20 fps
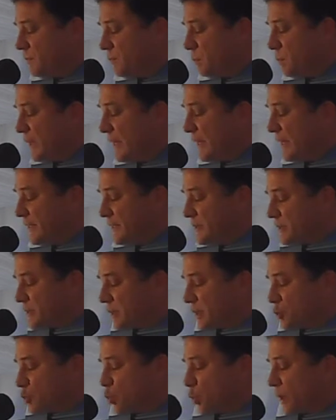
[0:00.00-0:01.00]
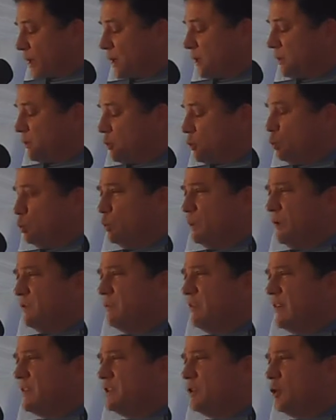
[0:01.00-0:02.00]
plans as well to
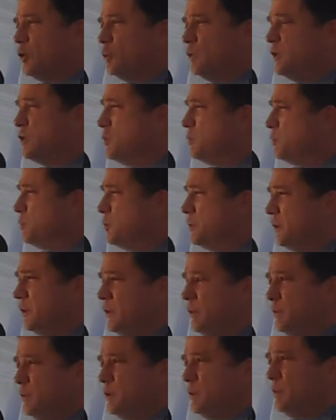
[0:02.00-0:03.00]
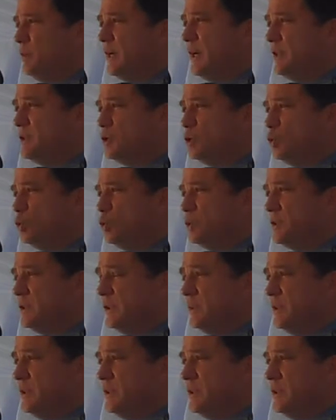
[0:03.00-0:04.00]
invest in our distribution company, Brydens Stokes
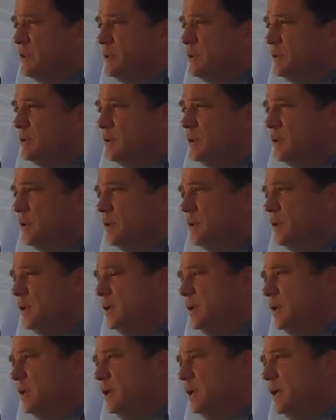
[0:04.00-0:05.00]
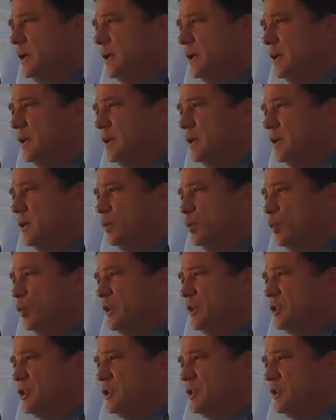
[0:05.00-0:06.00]
Limited, uh,
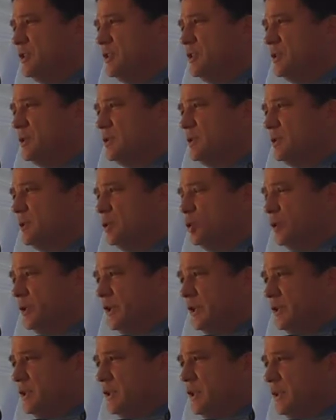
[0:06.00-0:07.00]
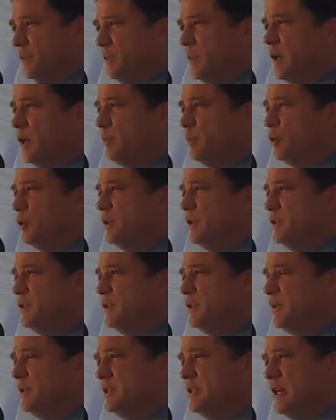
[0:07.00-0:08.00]
which is located at Barbary.
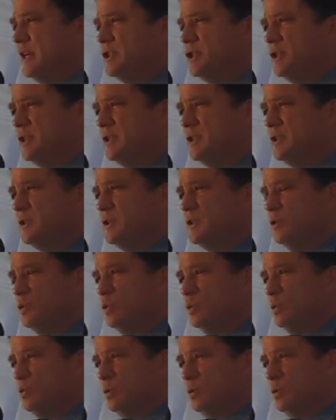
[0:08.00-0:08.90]
The intention is to